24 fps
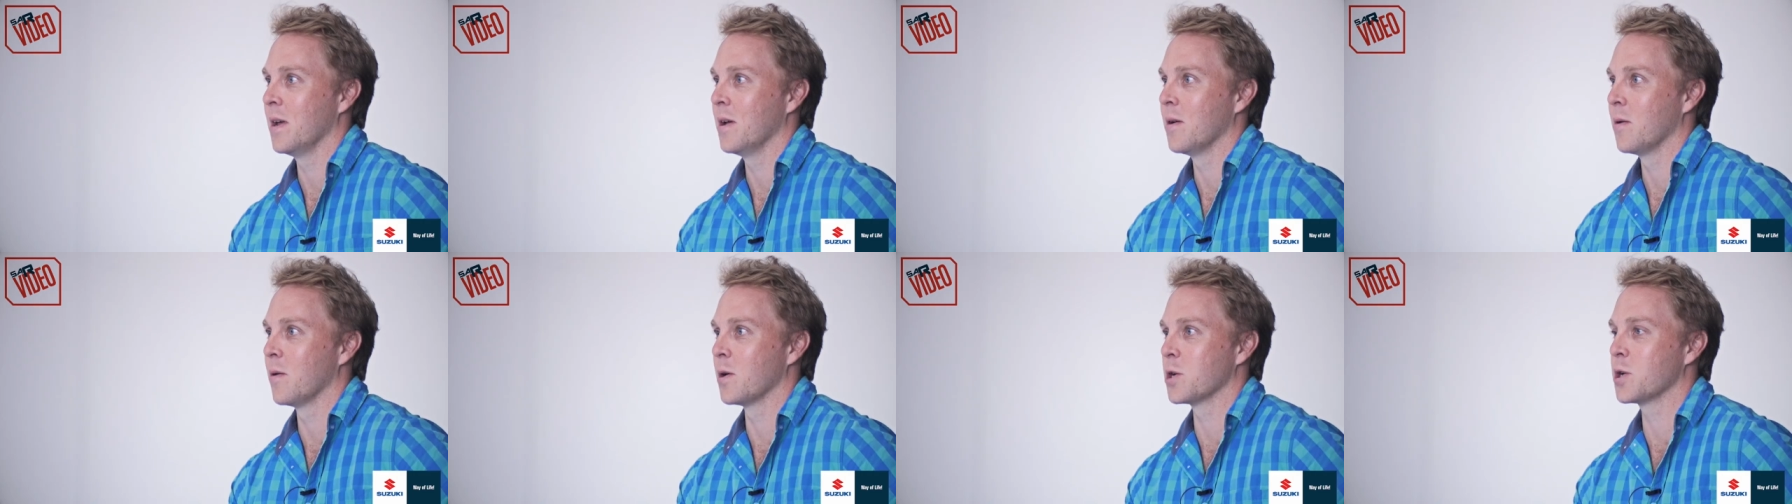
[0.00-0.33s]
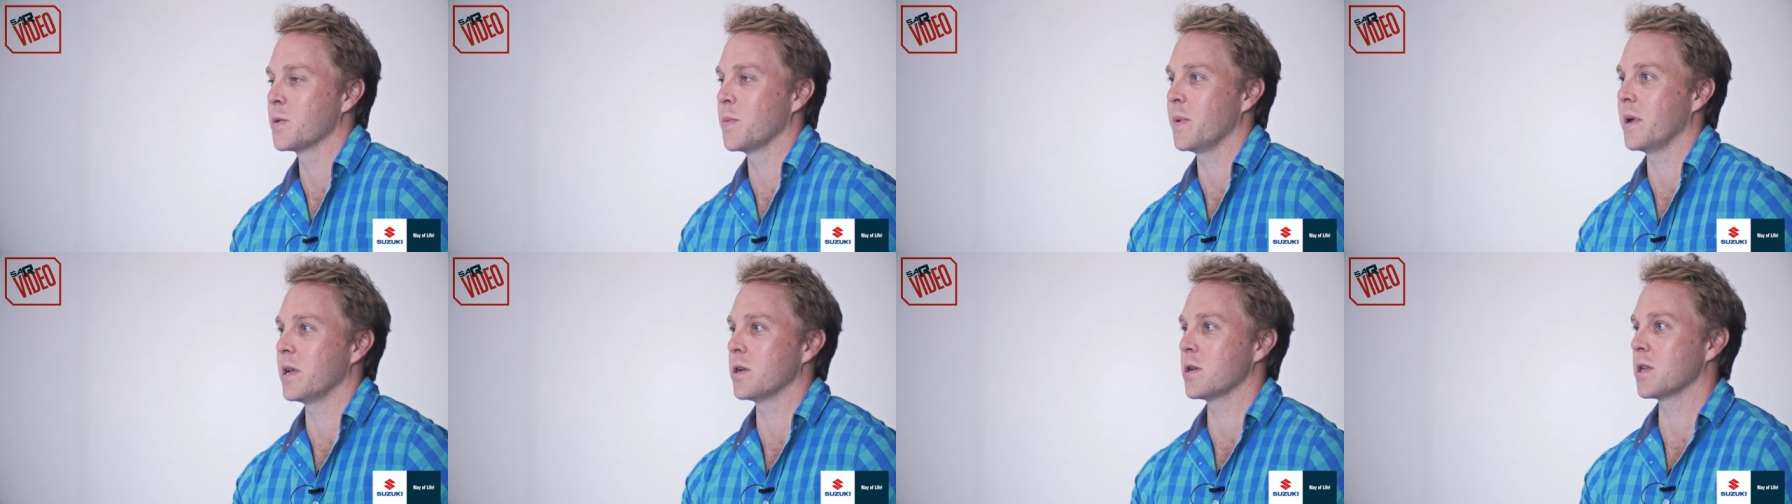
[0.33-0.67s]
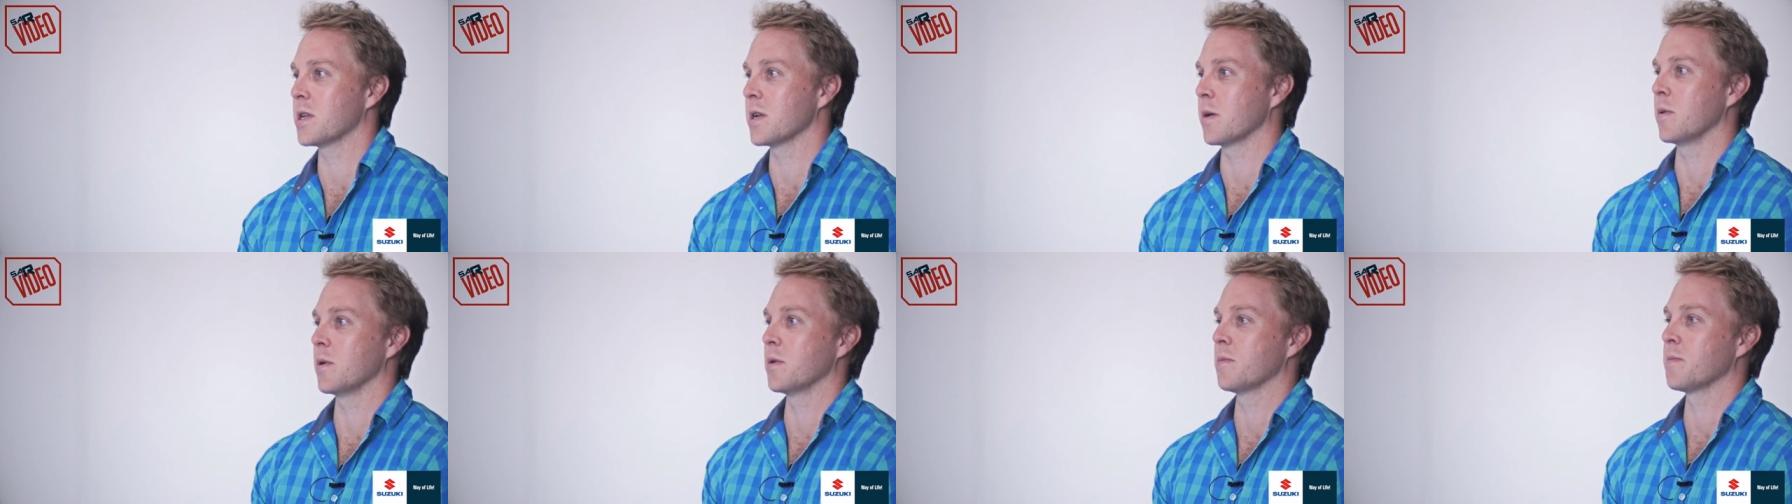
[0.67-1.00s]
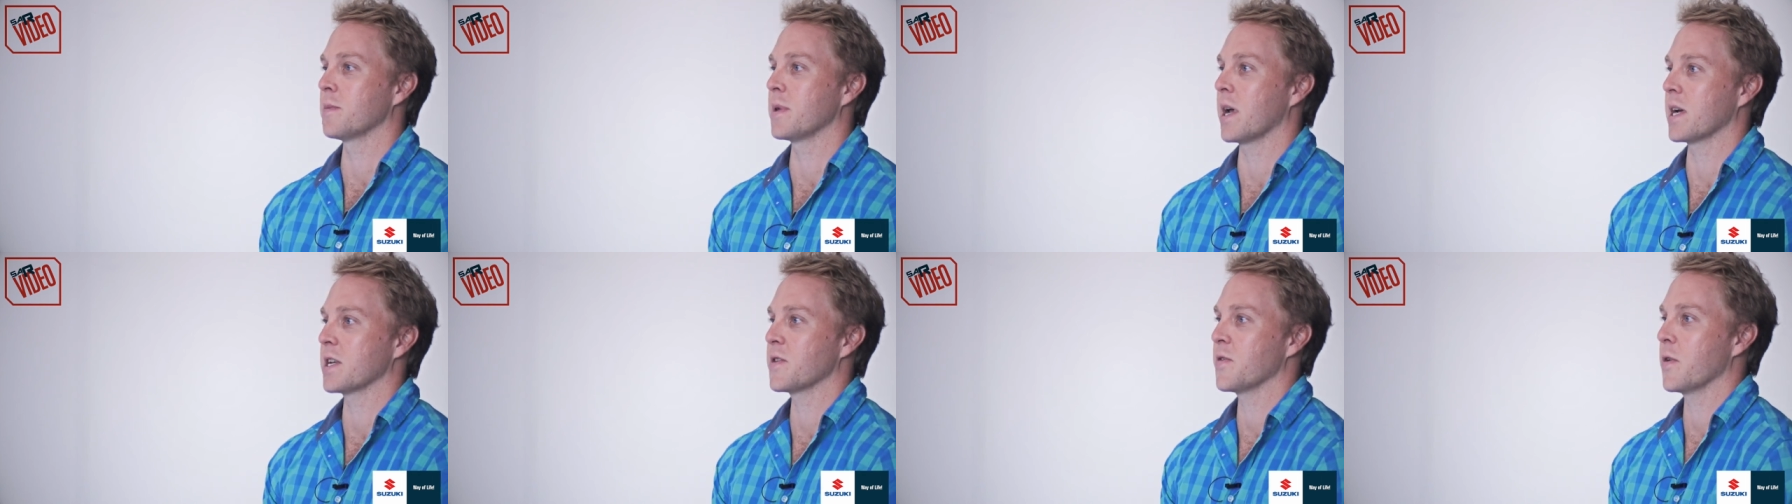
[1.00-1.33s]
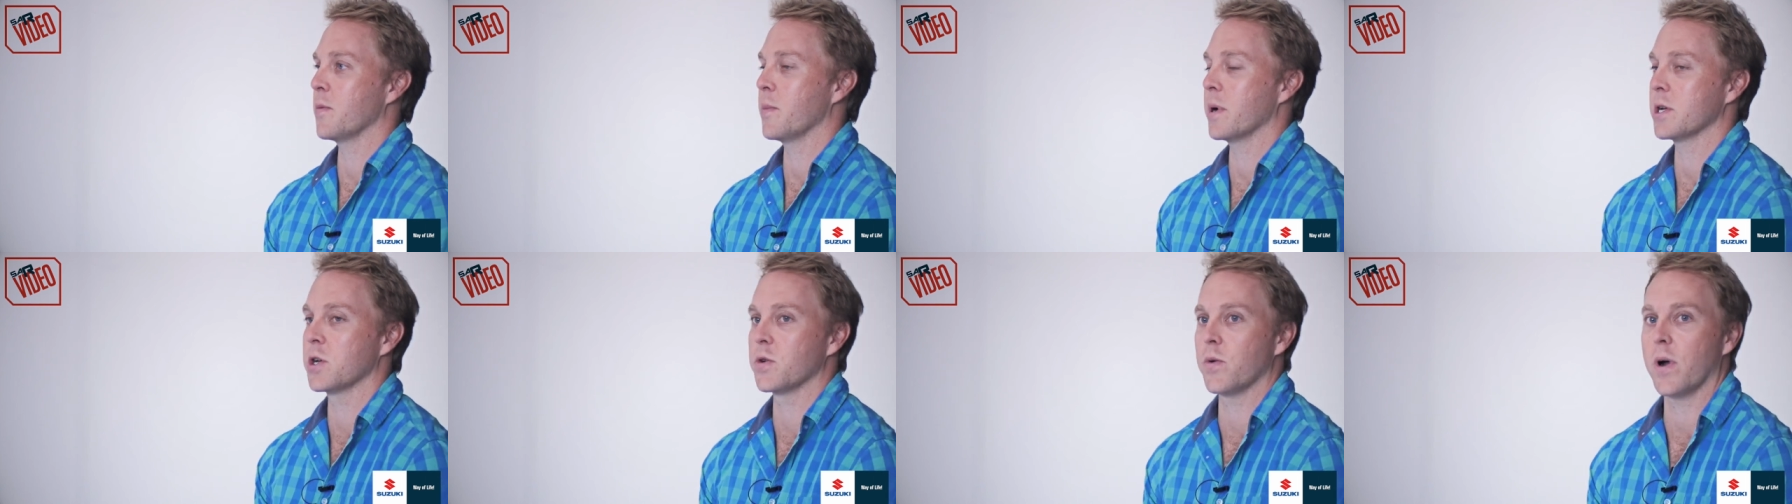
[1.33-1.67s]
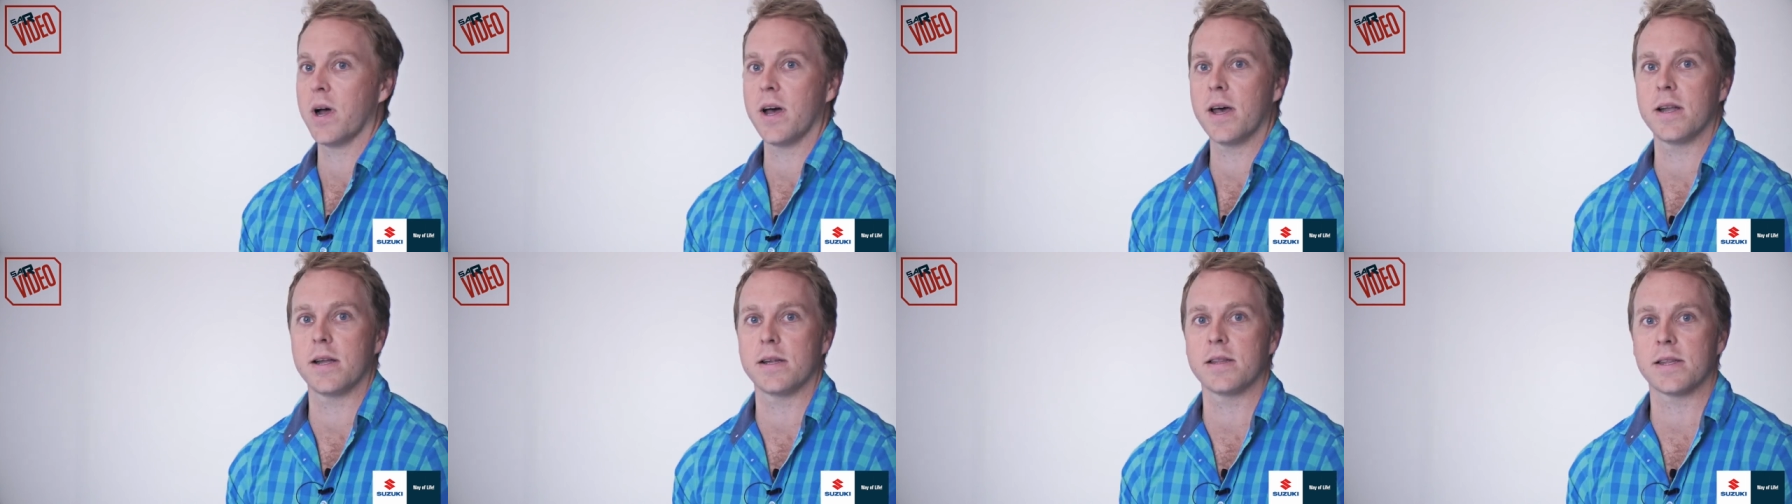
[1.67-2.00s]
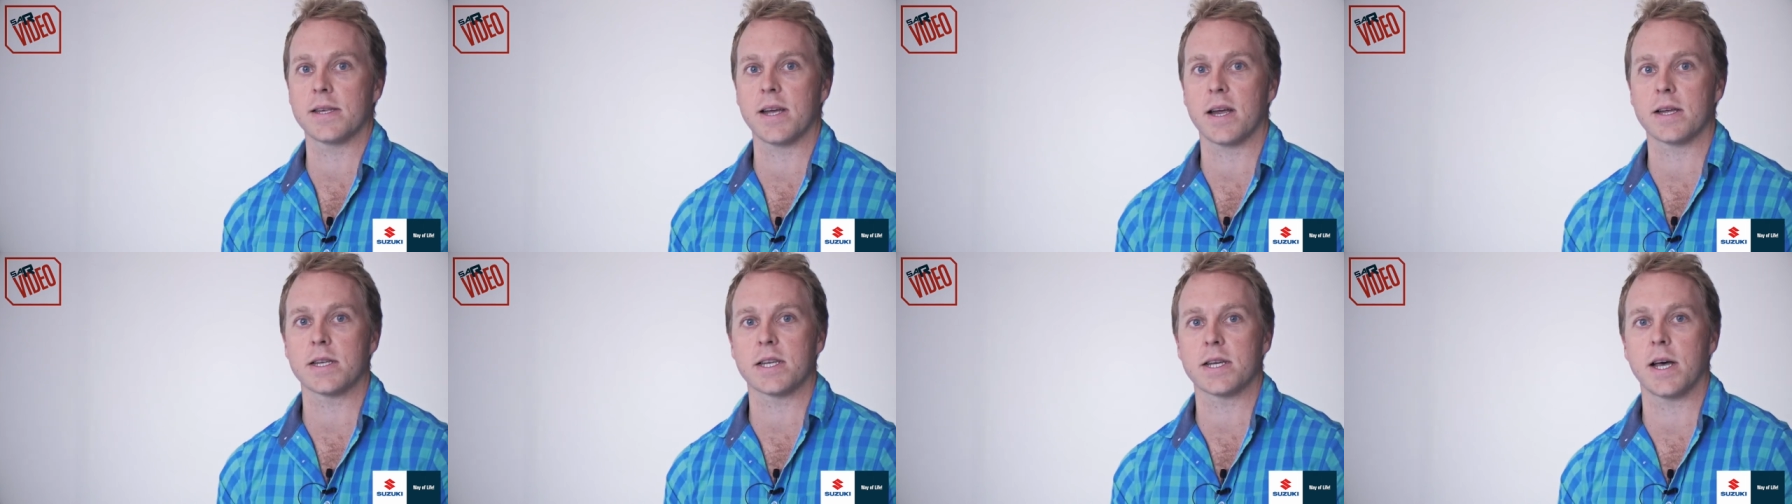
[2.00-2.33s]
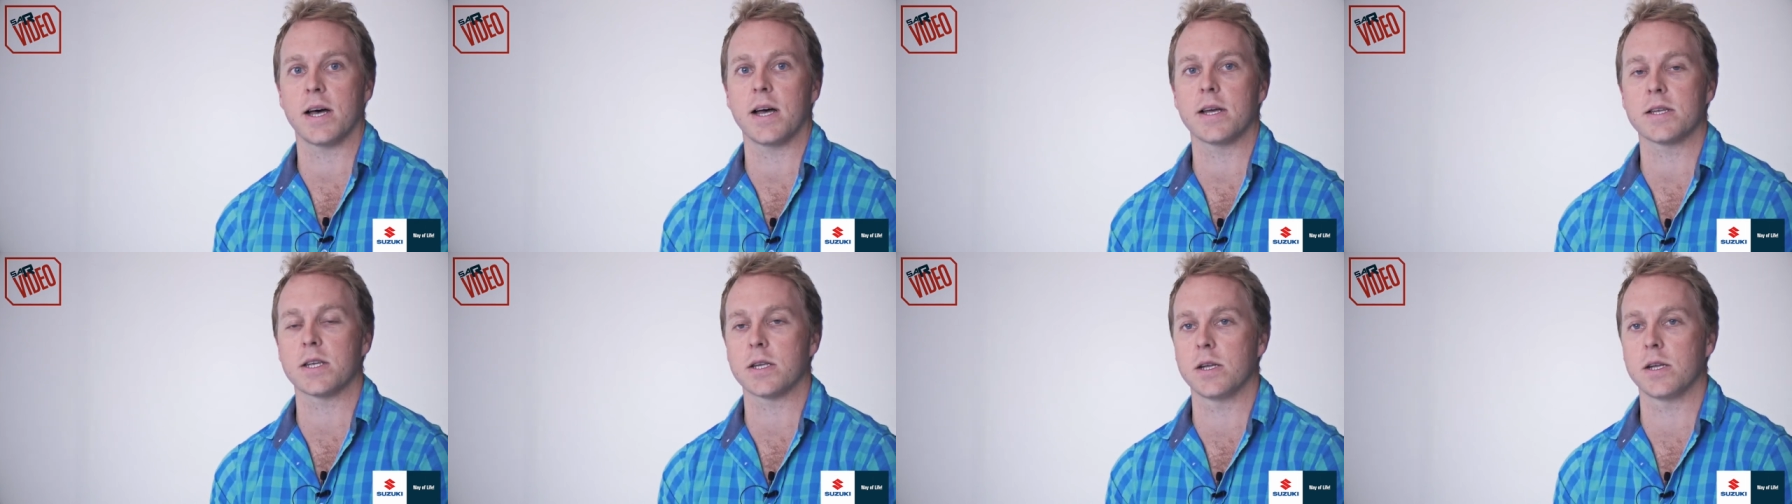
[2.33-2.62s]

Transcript: Which will be interesting. Well, thanks very much, Ryan, and thanks, guys,